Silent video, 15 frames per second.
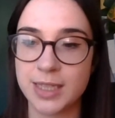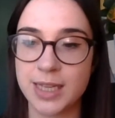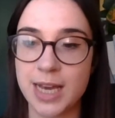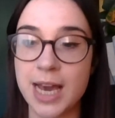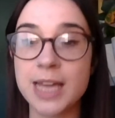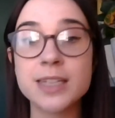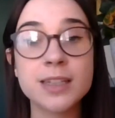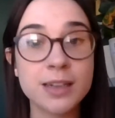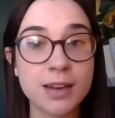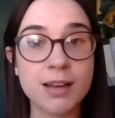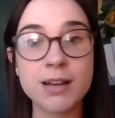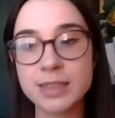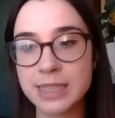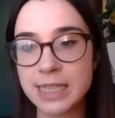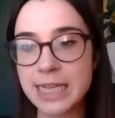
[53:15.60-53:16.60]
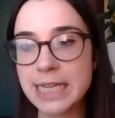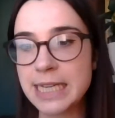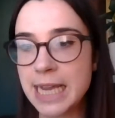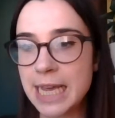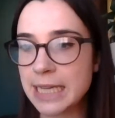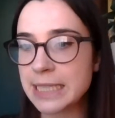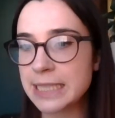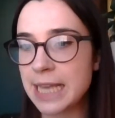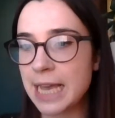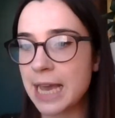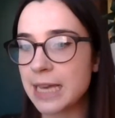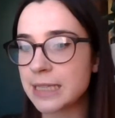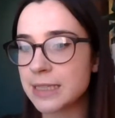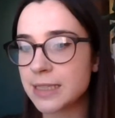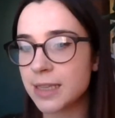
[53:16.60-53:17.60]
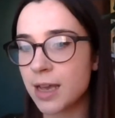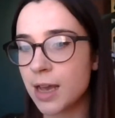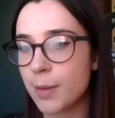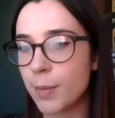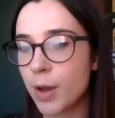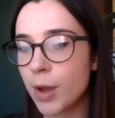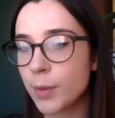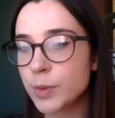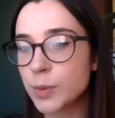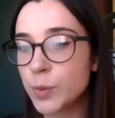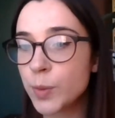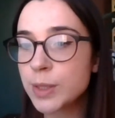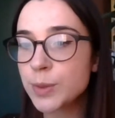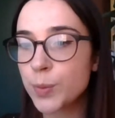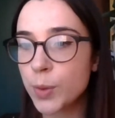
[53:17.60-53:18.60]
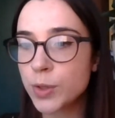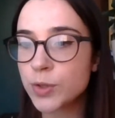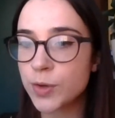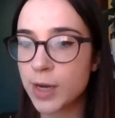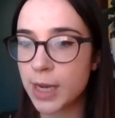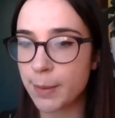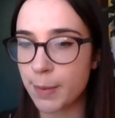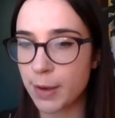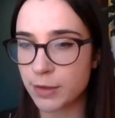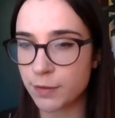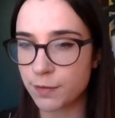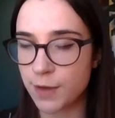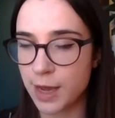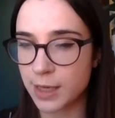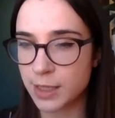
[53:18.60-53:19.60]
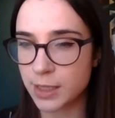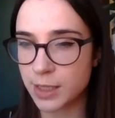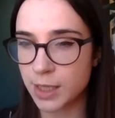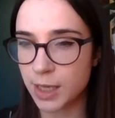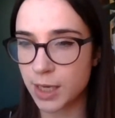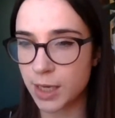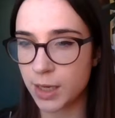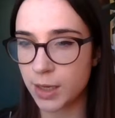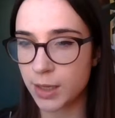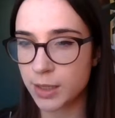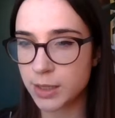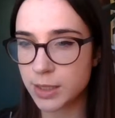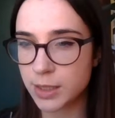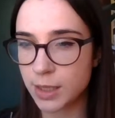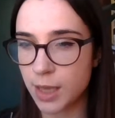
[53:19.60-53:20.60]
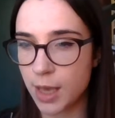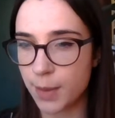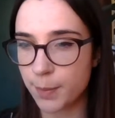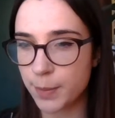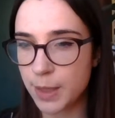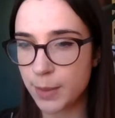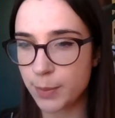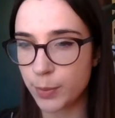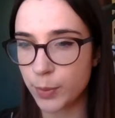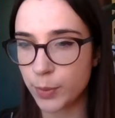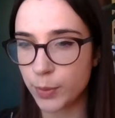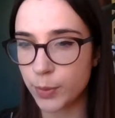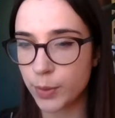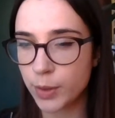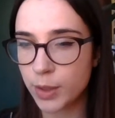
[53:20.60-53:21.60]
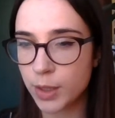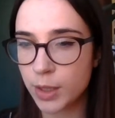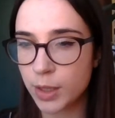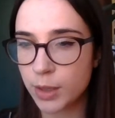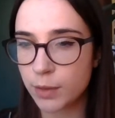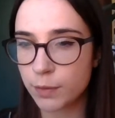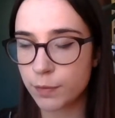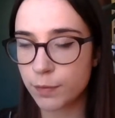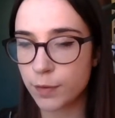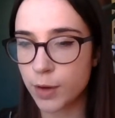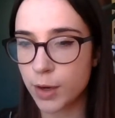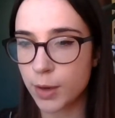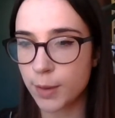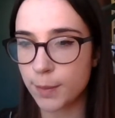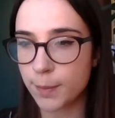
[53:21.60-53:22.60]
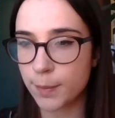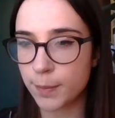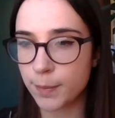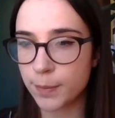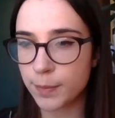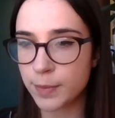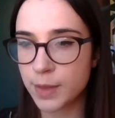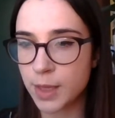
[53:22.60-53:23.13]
And lastly, Nick says, I was always wondering about the fact that young people from